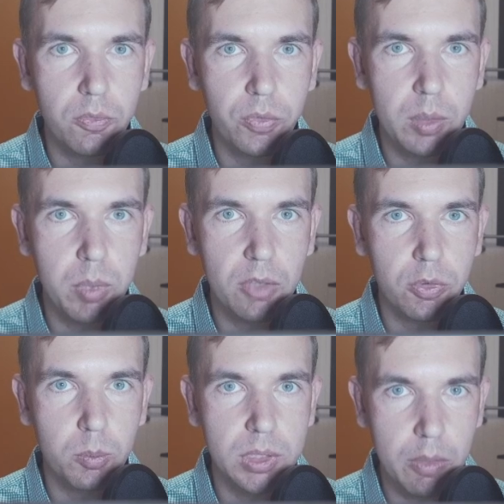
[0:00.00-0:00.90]
feedback
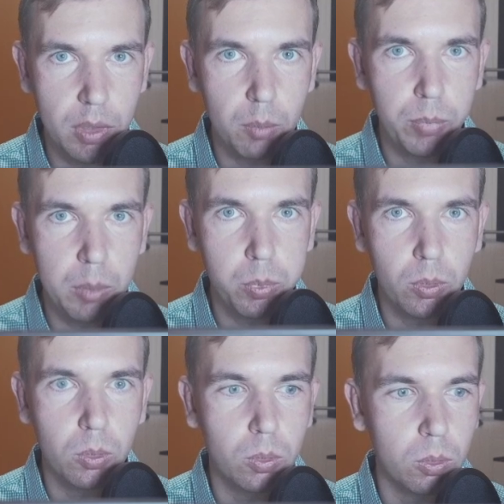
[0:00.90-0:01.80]
from several people
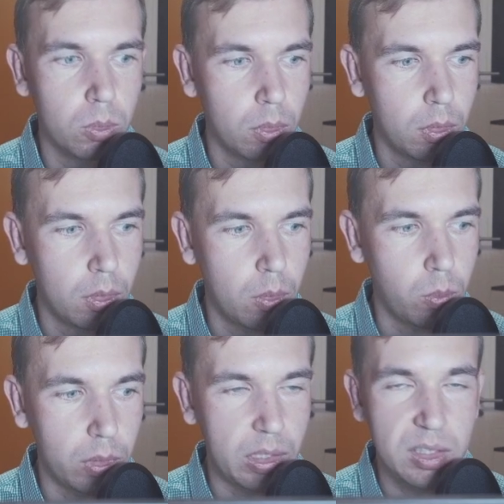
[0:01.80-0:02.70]
who
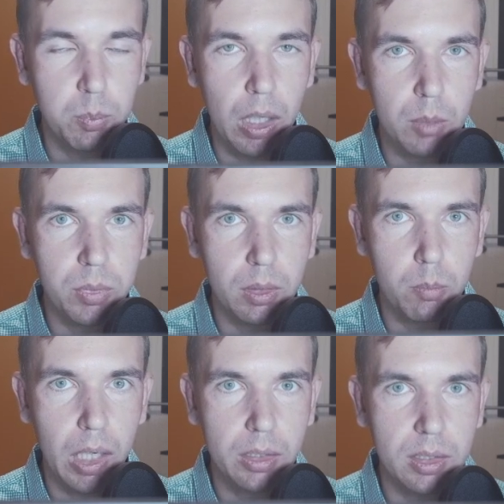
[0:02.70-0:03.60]
were inspired
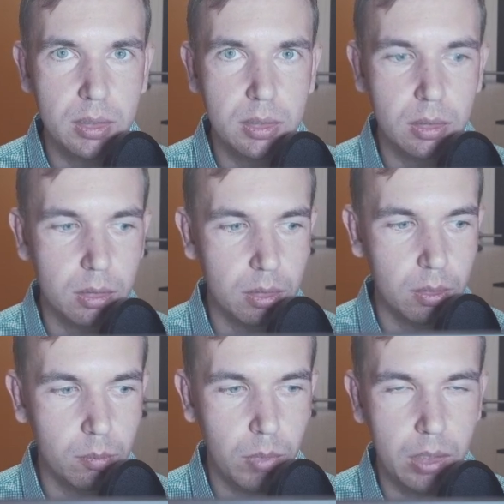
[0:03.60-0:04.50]
by this
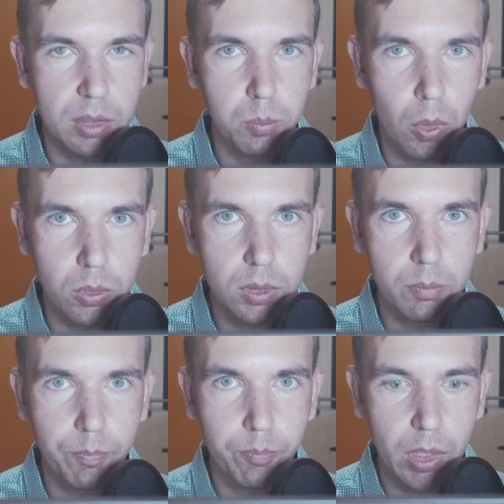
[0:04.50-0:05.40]
post,
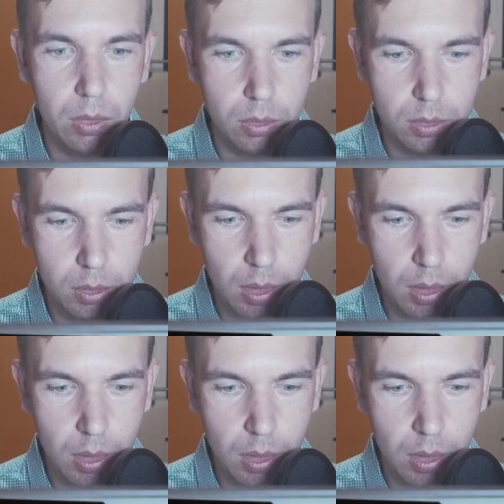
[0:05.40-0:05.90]
because